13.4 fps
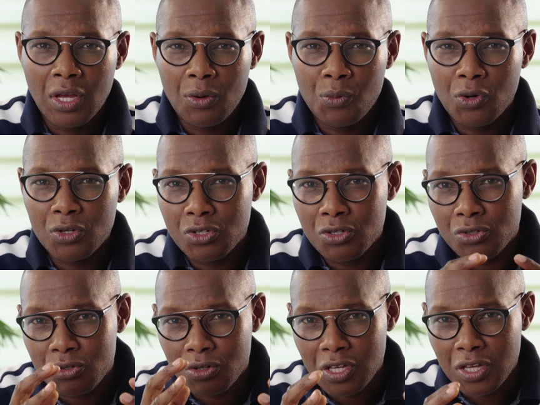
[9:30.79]
we want you
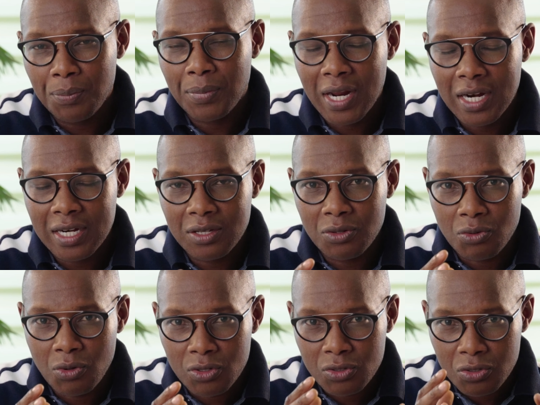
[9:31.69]
to keep learning, we
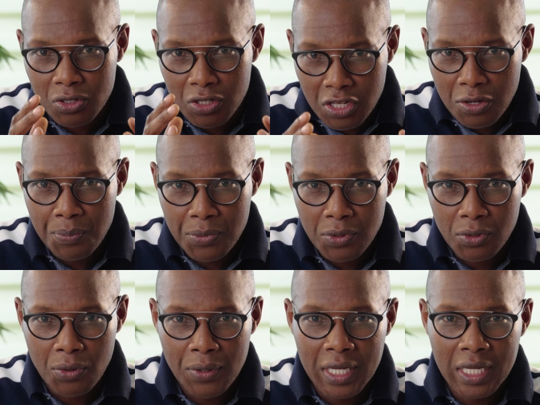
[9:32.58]
want to keep
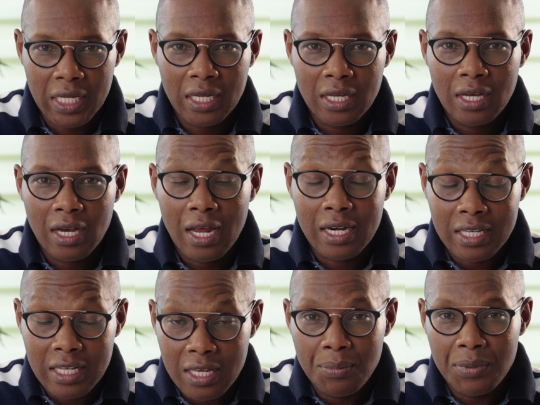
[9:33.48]
growing and
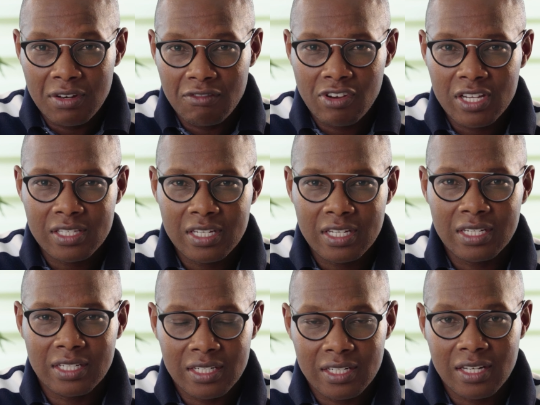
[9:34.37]
keep investing
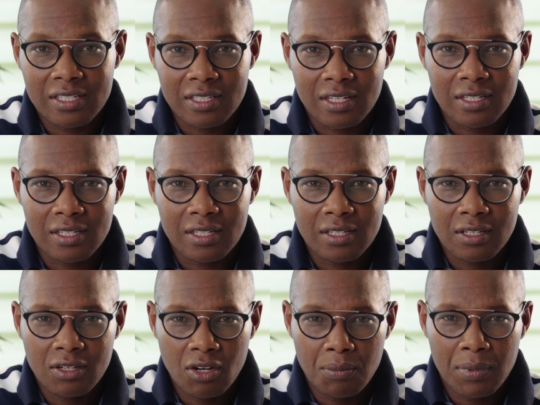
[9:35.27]
in real estate.
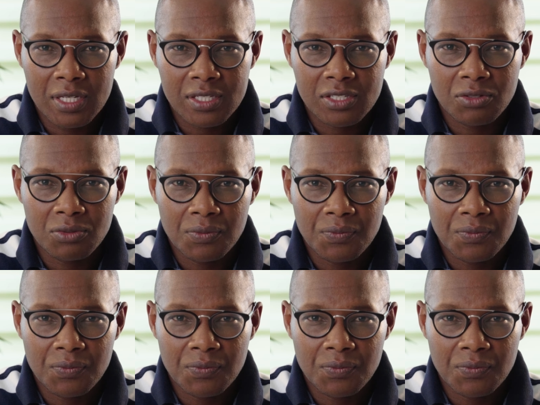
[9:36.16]
God bless you.